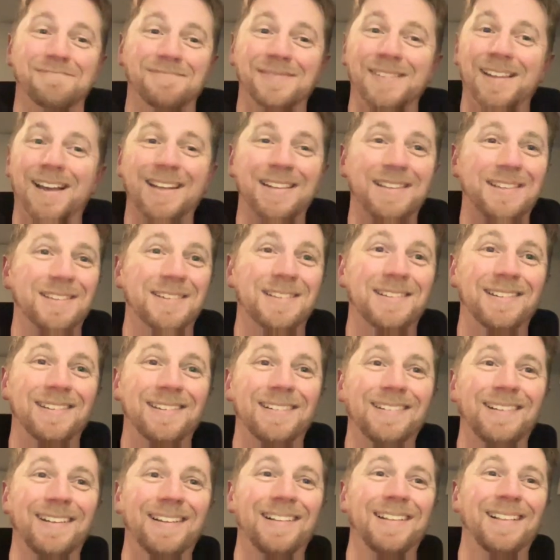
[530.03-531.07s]
That's
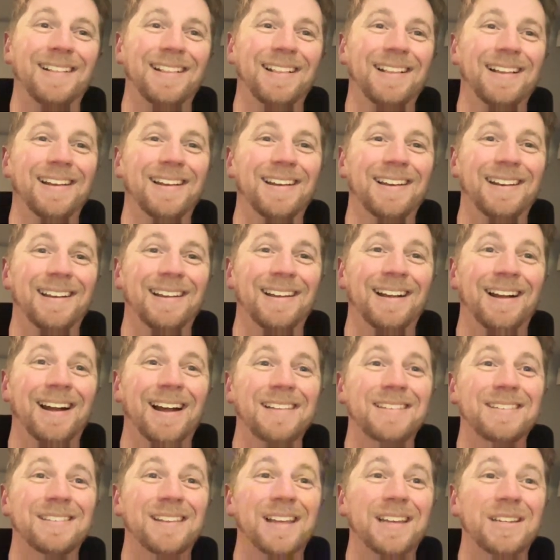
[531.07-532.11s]

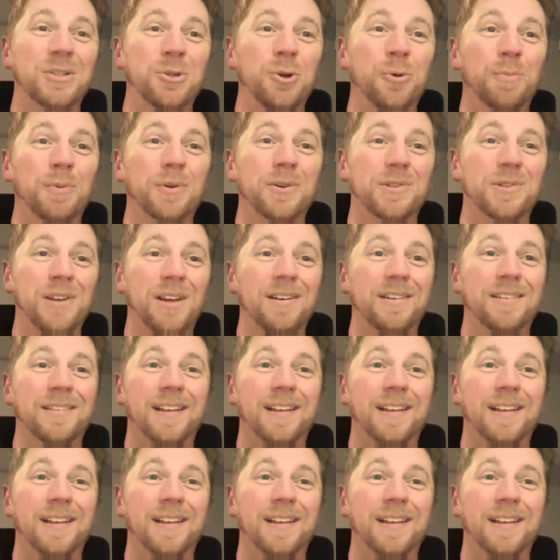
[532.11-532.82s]
like 2%.